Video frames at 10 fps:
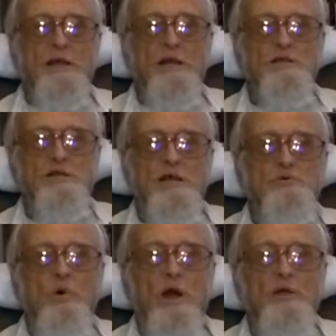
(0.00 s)
I guess
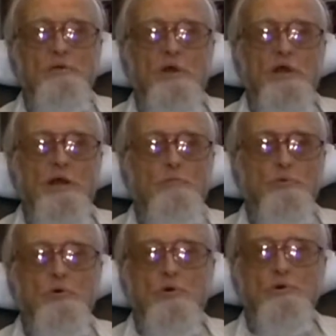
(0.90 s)
that's why the
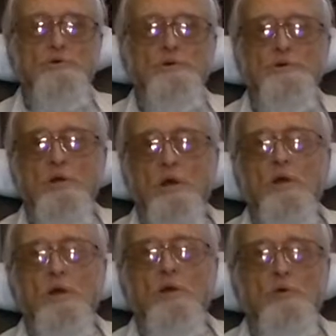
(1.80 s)
emperors
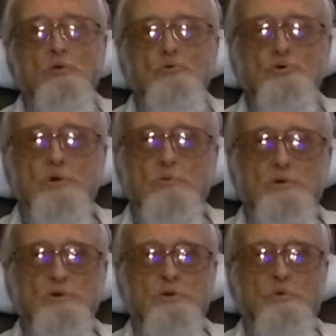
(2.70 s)
used
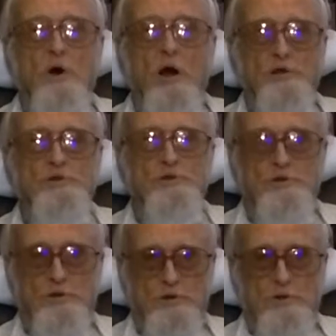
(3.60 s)
him as a
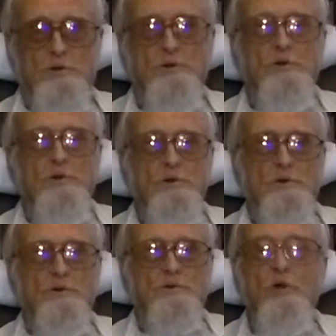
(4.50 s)
watch
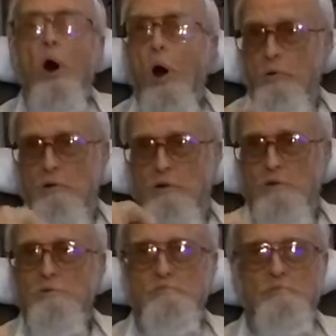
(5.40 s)
dog,
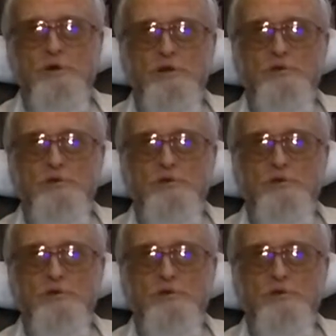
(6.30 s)
but